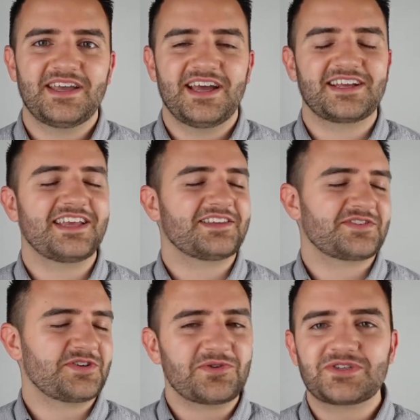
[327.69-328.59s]
Again,
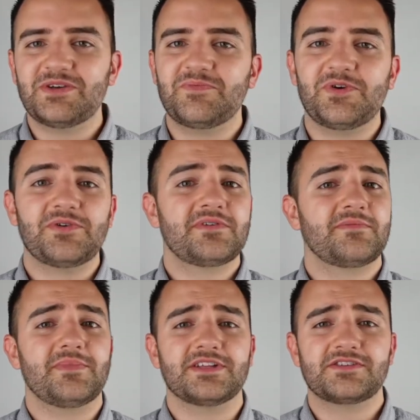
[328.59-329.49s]
so simple,
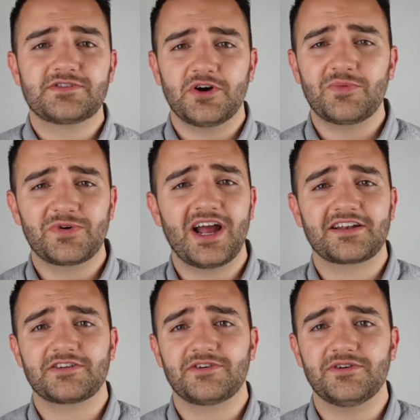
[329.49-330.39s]
but so
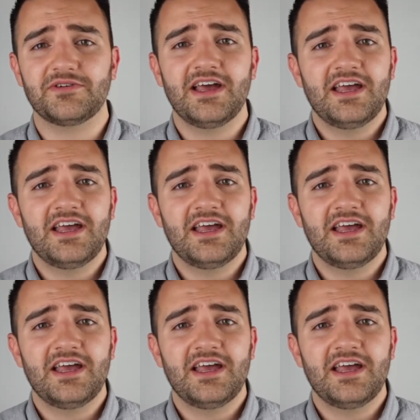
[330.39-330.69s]
practical.